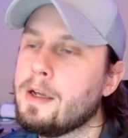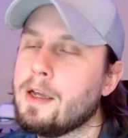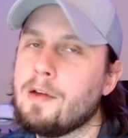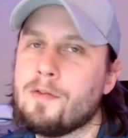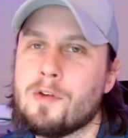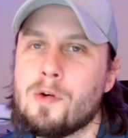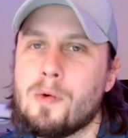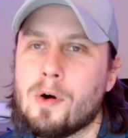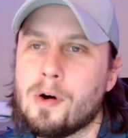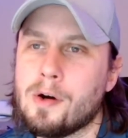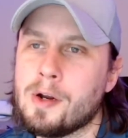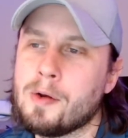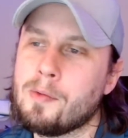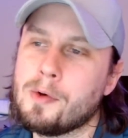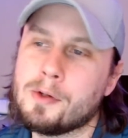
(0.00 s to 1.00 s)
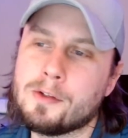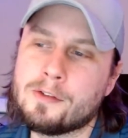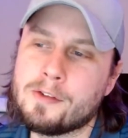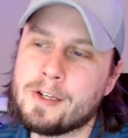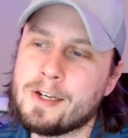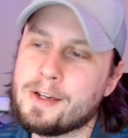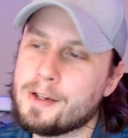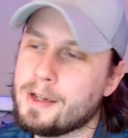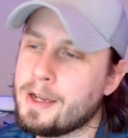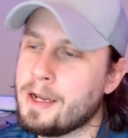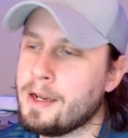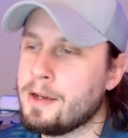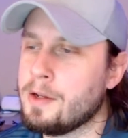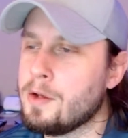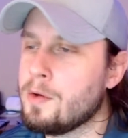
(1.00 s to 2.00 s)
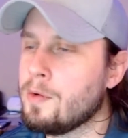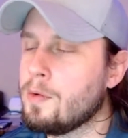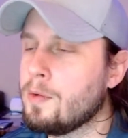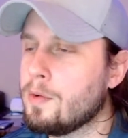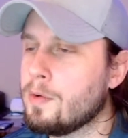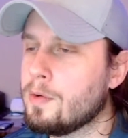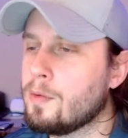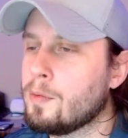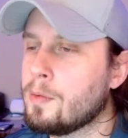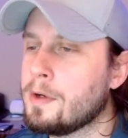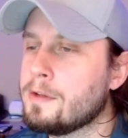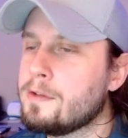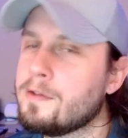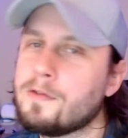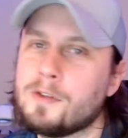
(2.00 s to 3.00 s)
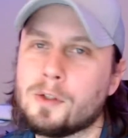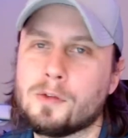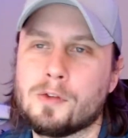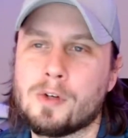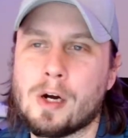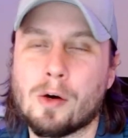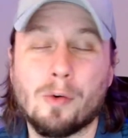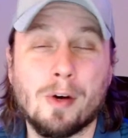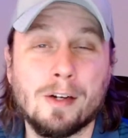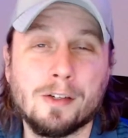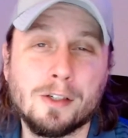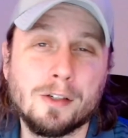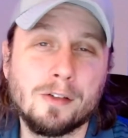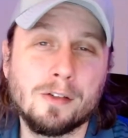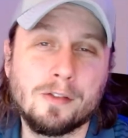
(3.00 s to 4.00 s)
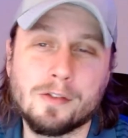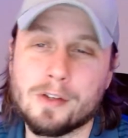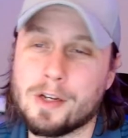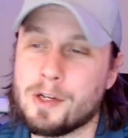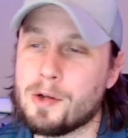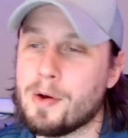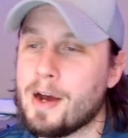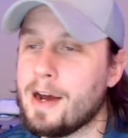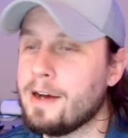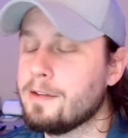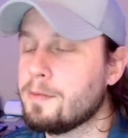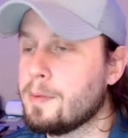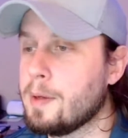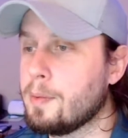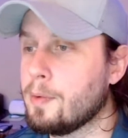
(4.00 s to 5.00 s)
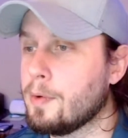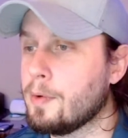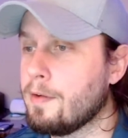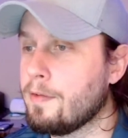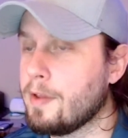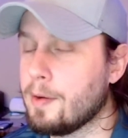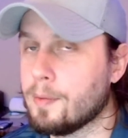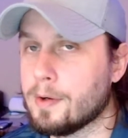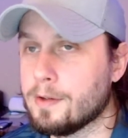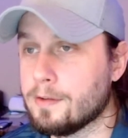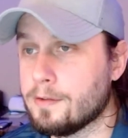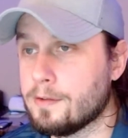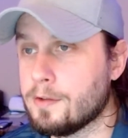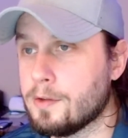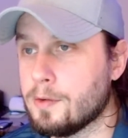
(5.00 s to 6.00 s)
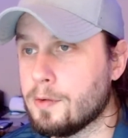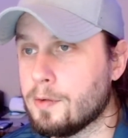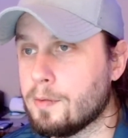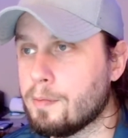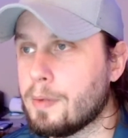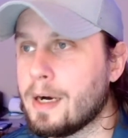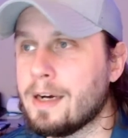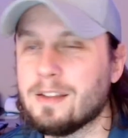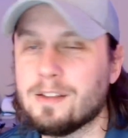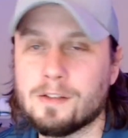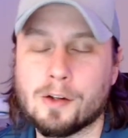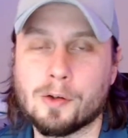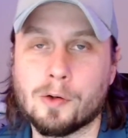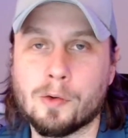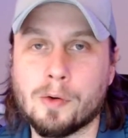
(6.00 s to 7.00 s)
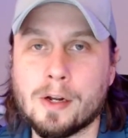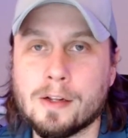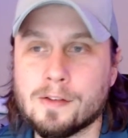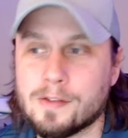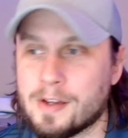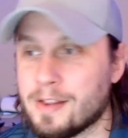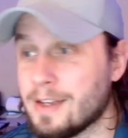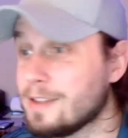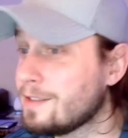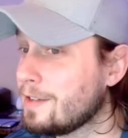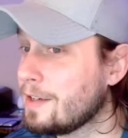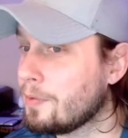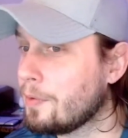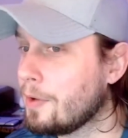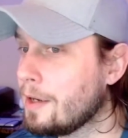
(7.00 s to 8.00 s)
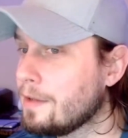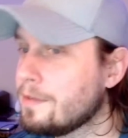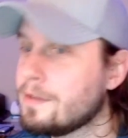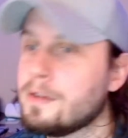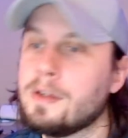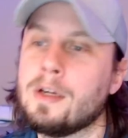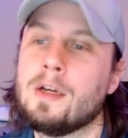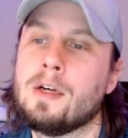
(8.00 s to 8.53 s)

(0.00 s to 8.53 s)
If you are in real estate and you want to filter out renters and you ask people if they want to buy, sell, or rent and they say rent,